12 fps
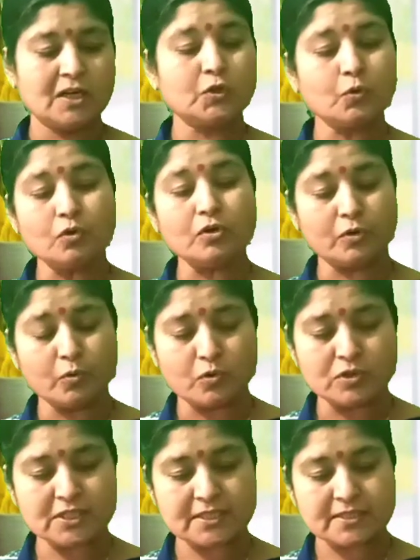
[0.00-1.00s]
Two
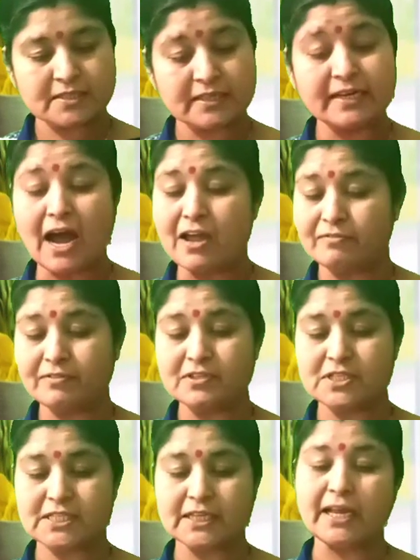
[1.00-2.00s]
roads
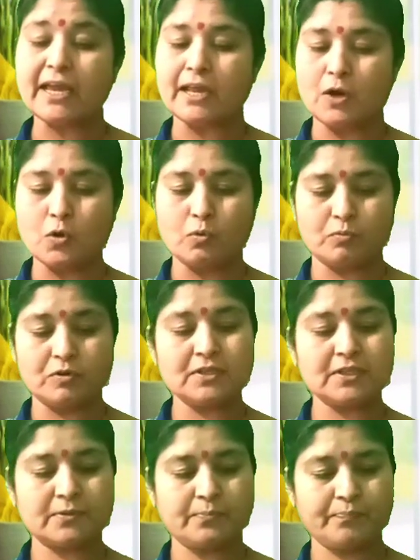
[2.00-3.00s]
diverge in a yellow
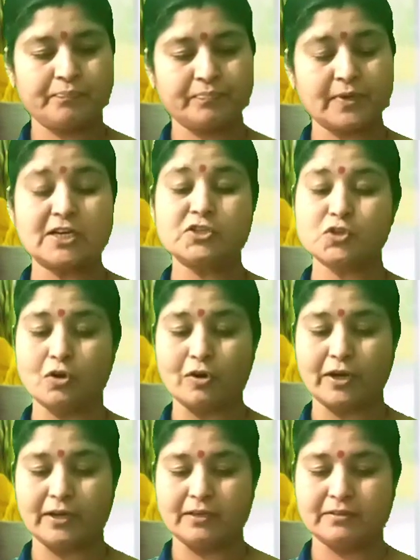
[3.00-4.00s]
wood, and
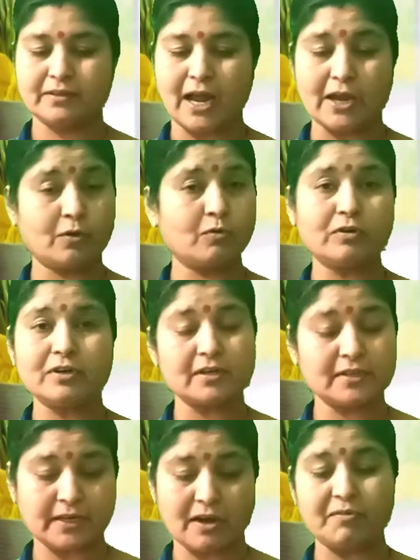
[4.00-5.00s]
sorry, I could
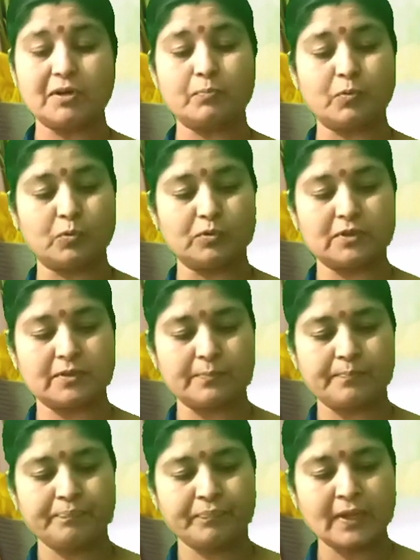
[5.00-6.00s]
not travel both.
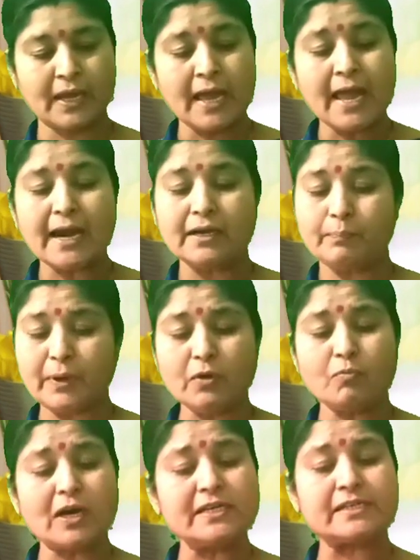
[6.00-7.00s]
And
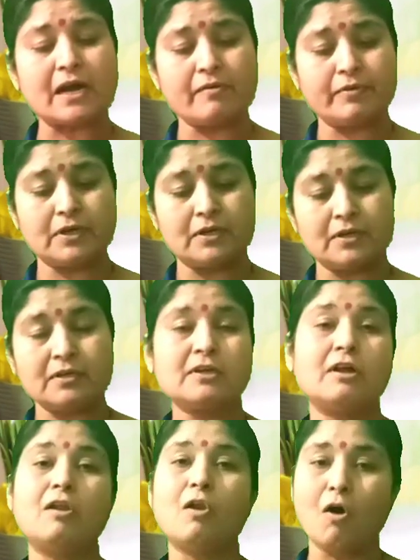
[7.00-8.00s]
be one traveller,
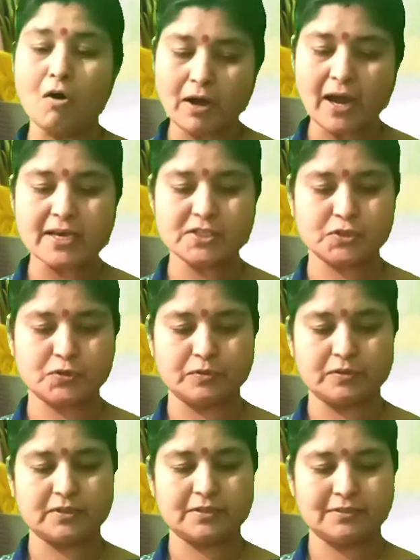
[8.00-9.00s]
long I
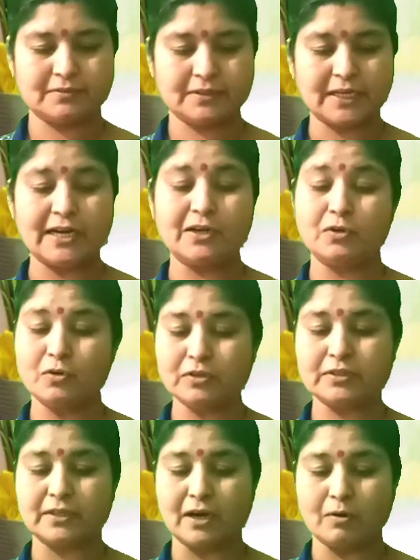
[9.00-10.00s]
stood, and
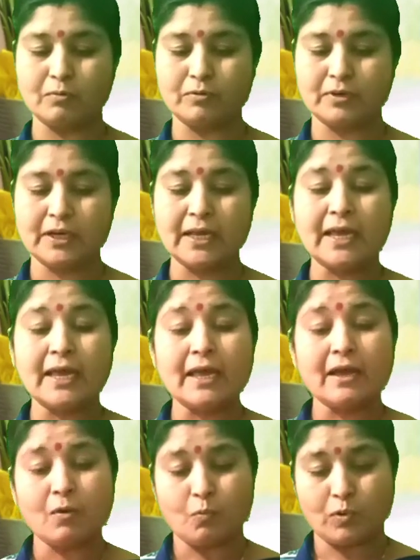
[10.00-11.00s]
looked down
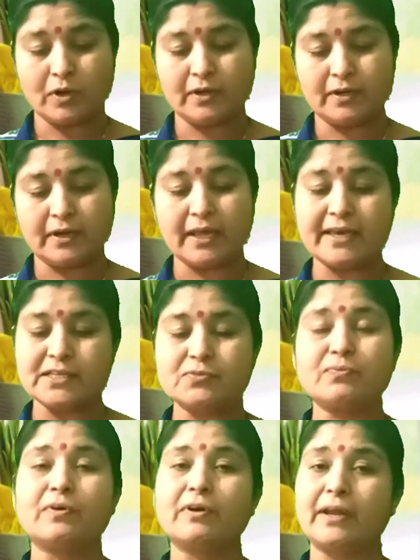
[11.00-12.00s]
one age
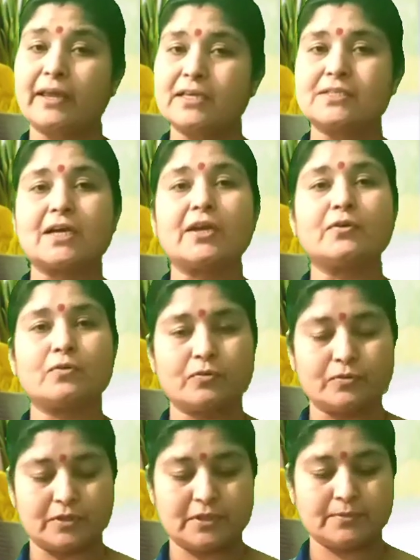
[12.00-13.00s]
for age I
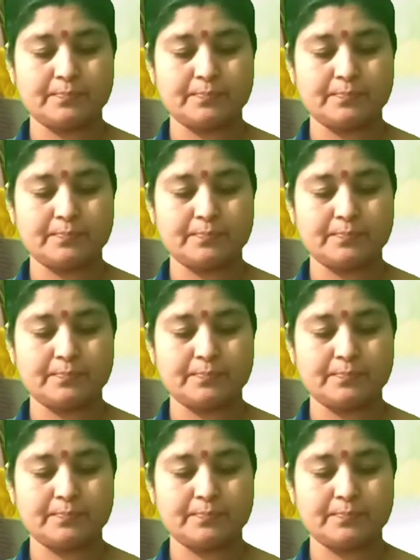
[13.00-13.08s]
could,